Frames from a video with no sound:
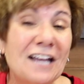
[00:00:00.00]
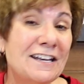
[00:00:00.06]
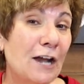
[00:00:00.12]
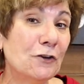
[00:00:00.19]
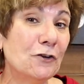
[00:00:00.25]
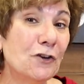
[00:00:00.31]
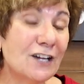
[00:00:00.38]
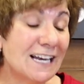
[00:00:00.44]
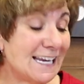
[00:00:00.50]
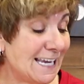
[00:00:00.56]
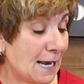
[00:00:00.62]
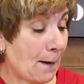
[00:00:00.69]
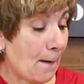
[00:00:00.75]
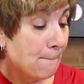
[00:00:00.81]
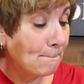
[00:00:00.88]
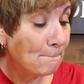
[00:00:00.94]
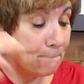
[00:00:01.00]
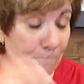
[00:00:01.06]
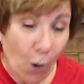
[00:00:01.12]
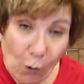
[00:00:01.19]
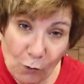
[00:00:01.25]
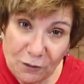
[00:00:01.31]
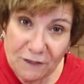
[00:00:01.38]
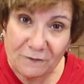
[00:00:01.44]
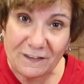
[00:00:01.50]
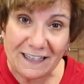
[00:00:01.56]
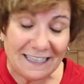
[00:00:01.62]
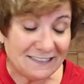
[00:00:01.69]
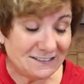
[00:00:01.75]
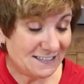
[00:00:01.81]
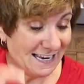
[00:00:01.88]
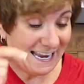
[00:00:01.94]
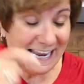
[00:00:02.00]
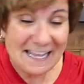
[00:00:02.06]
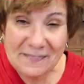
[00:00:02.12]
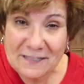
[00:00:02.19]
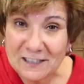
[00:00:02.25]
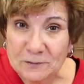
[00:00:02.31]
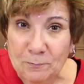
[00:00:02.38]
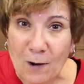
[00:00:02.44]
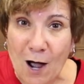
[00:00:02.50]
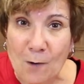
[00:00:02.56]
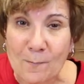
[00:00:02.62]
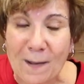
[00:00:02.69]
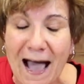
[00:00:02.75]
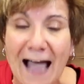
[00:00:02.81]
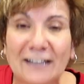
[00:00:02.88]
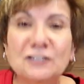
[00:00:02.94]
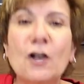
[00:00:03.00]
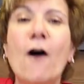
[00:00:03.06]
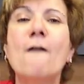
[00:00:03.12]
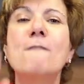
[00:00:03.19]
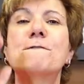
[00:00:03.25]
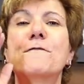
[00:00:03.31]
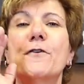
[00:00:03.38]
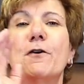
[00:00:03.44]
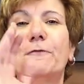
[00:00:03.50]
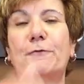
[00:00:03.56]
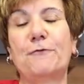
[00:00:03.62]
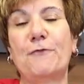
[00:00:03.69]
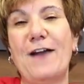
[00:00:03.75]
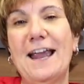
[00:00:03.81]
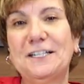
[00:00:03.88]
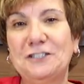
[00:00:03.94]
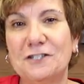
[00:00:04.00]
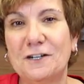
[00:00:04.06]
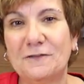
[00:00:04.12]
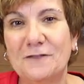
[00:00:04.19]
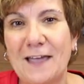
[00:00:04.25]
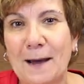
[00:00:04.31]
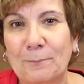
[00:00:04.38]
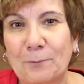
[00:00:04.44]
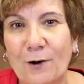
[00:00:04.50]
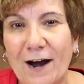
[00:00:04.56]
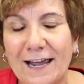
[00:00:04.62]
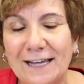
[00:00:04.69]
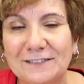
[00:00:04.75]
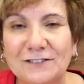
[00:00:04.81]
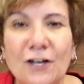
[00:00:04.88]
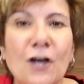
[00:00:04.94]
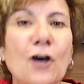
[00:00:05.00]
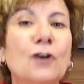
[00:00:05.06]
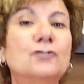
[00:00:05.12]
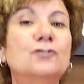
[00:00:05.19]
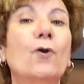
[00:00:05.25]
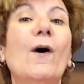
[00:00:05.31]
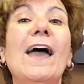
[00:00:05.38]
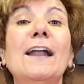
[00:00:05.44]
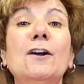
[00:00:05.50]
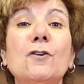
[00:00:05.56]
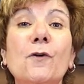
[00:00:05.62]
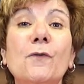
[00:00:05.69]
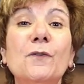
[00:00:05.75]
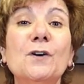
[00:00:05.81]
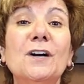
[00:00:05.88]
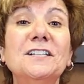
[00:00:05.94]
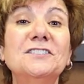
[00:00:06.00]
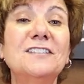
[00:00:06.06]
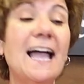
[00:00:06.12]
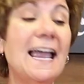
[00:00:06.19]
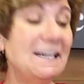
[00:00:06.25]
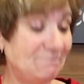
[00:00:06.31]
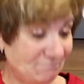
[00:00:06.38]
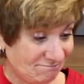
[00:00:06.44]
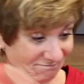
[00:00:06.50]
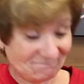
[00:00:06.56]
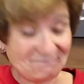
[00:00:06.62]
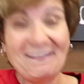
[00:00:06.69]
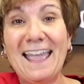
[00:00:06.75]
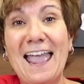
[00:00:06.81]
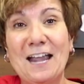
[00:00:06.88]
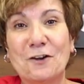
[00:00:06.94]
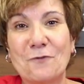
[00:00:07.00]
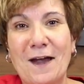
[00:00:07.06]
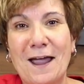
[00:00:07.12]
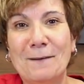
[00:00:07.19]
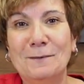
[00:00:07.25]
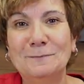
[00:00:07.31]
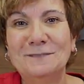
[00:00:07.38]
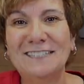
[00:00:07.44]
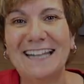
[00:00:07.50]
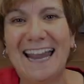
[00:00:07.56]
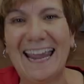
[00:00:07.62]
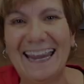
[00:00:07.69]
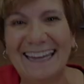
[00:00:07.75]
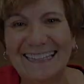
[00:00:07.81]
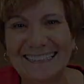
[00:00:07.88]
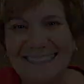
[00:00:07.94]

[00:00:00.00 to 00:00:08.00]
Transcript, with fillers: Now you're gonna get both of these in this brown box for a fraction of that price. So head on over to our site and grab them today.